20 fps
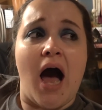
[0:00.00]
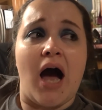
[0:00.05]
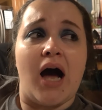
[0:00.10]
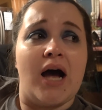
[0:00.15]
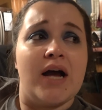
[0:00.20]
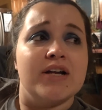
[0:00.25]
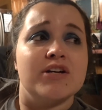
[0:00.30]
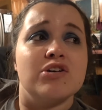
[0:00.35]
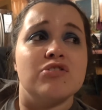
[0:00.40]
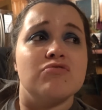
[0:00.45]

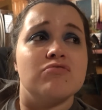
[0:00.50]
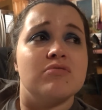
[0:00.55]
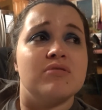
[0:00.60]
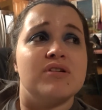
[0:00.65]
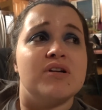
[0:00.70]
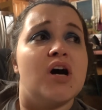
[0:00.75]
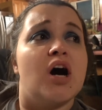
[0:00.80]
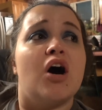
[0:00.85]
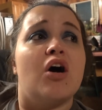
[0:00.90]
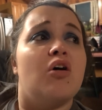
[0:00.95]
I don't
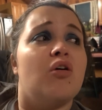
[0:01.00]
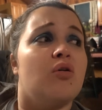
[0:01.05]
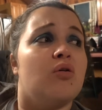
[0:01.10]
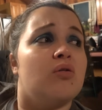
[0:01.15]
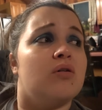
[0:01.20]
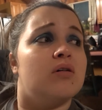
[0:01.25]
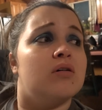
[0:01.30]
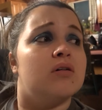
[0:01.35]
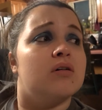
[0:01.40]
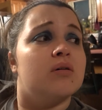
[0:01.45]

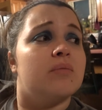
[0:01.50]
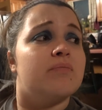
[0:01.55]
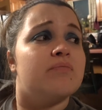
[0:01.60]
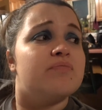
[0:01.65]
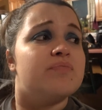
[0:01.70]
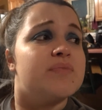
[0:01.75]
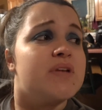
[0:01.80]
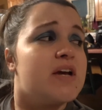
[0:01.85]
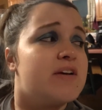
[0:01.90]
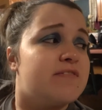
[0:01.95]
know
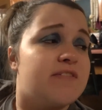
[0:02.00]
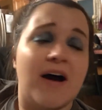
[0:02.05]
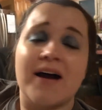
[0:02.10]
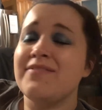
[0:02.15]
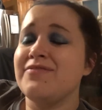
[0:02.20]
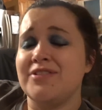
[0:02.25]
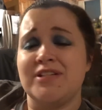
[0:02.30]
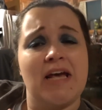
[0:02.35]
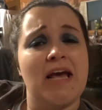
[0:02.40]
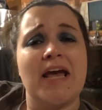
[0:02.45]
if
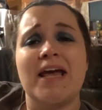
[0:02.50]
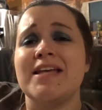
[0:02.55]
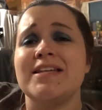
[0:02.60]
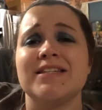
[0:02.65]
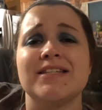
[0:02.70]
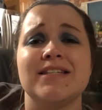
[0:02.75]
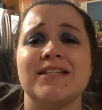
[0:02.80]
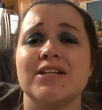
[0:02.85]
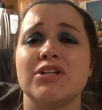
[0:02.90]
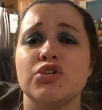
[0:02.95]
I've
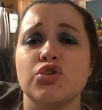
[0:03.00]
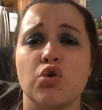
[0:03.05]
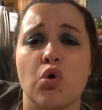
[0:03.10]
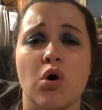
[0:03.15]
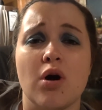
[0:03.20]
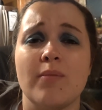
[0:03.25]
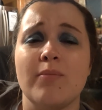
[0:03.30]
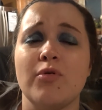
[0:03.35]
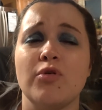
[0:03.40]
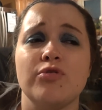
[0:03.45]
tasted
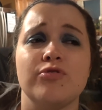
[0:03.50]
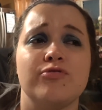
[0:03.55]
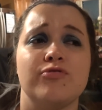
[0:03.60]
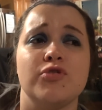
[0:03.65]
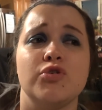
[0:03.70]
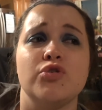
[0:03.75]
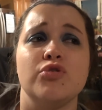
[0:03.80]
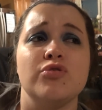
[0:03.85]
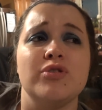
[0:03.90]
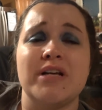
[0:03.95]
normal
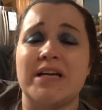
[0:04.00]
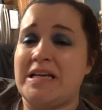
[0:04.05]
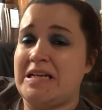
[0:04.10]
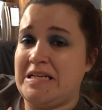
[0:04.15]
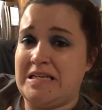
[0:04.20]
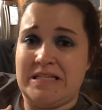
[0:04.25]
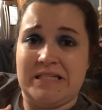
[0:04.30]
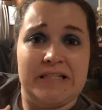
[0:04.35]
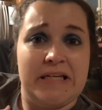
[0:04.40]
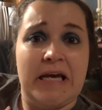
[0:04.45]
food
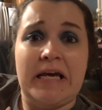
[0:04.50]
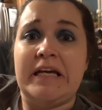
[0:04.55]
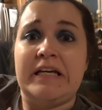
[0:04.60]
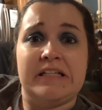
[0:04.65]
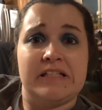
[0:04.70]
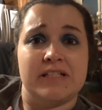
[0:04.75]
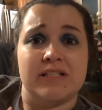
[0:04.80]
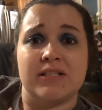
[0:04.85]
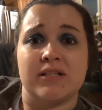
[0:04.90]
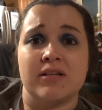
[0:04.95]
in
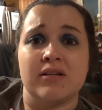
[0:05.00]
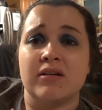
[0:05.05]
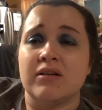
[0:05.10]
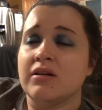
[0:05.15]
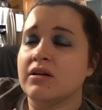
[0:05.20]
days.